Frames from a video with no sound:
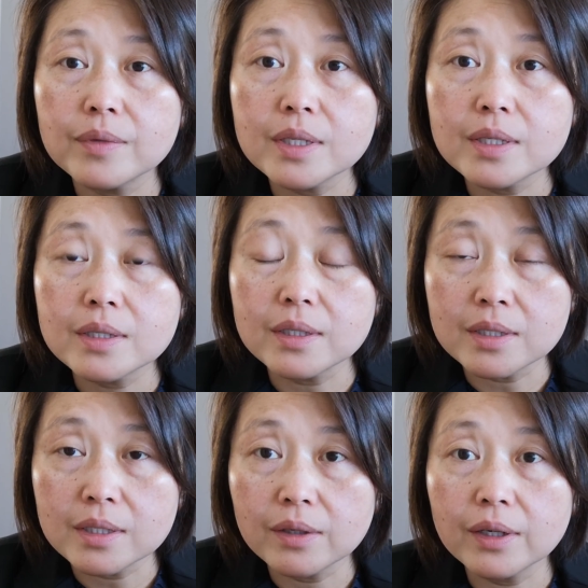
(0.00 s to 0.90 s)

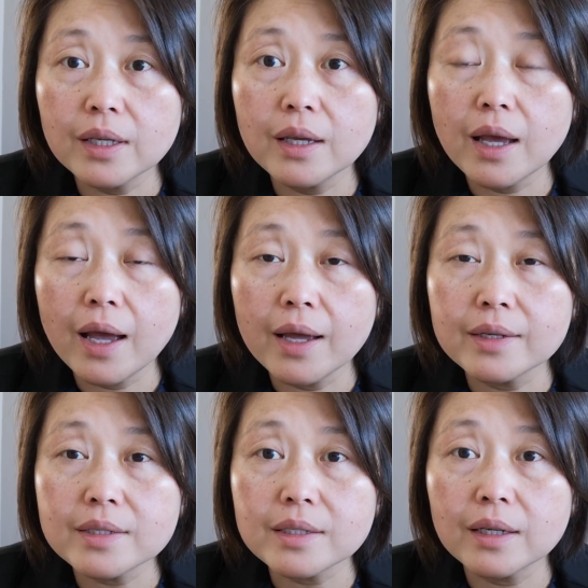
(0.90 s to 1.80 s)
sincerely
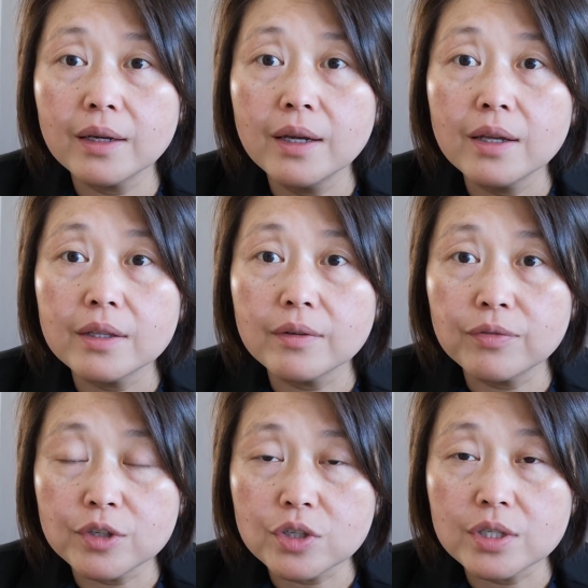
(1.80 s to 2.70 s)
and the
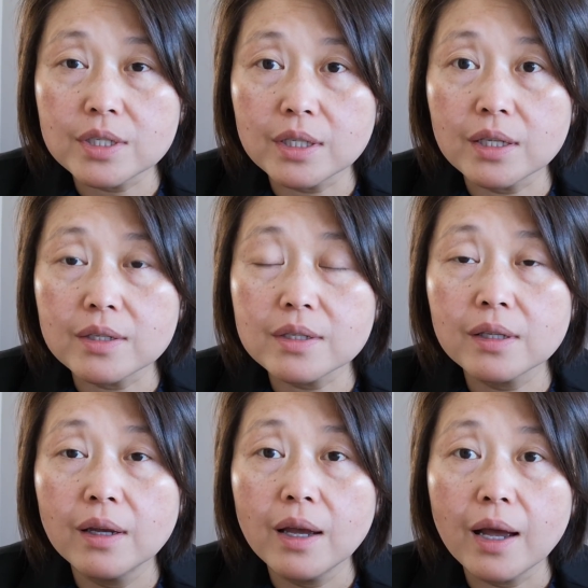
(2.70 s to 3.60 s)
efficiencies,
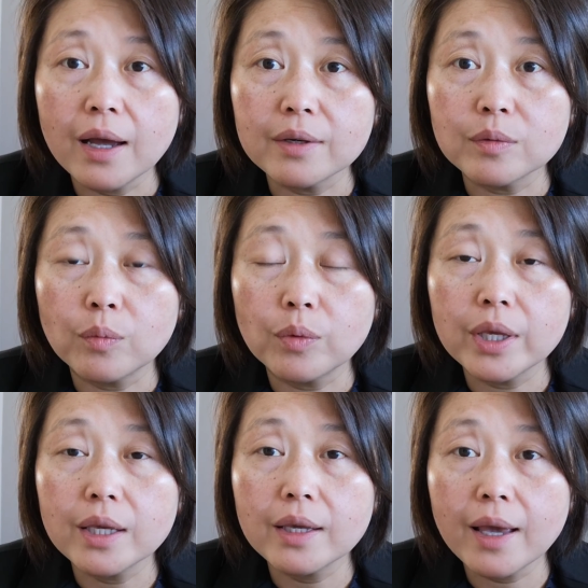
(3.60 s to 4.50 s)
and
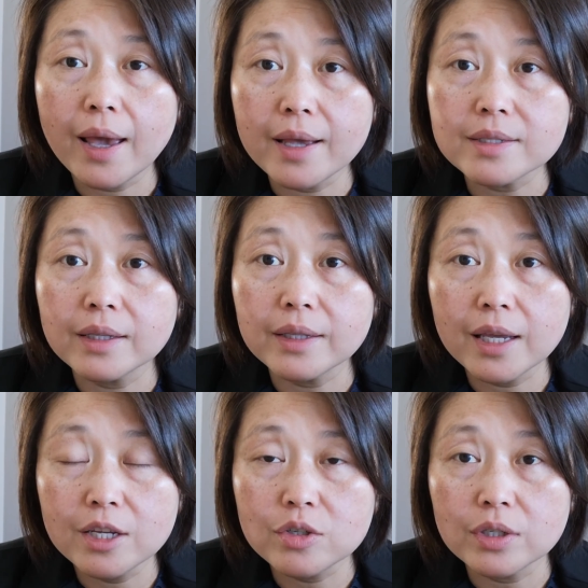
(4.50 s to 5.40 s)
we as an
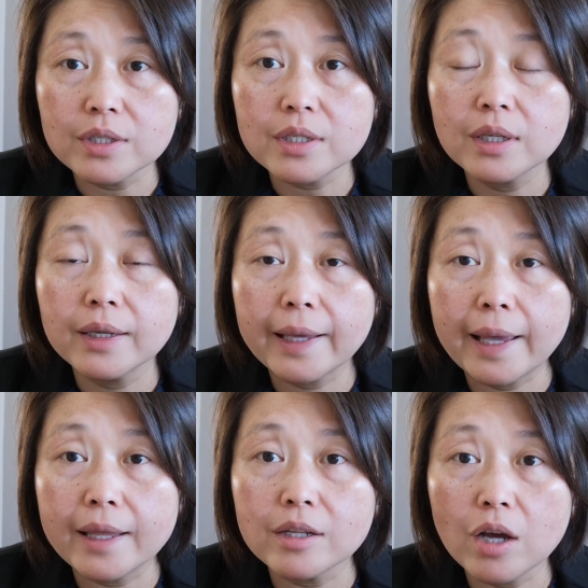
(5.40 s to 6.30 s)
agent
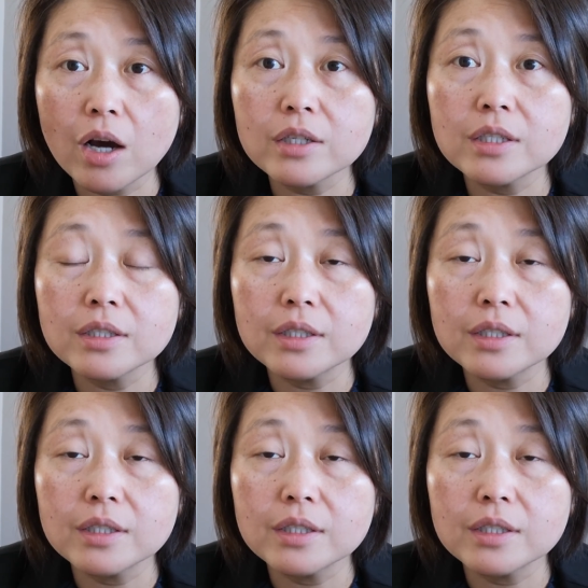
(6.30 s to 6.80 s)
cannot